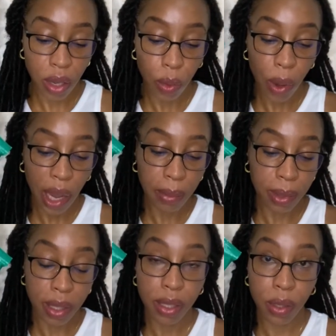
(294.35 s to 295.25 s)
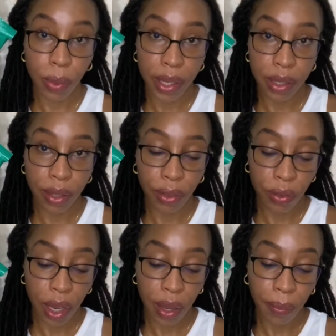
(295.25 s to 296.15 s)
wipes is
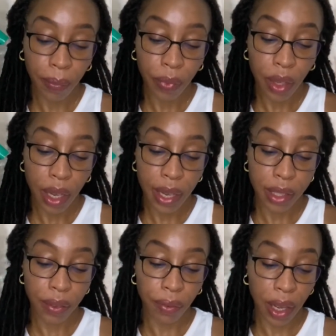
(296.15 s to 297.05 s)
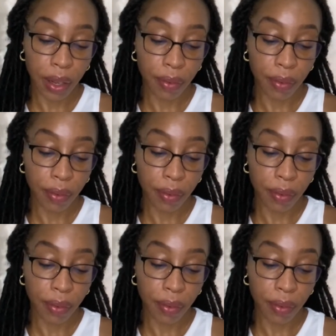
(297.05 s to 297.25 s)
23.85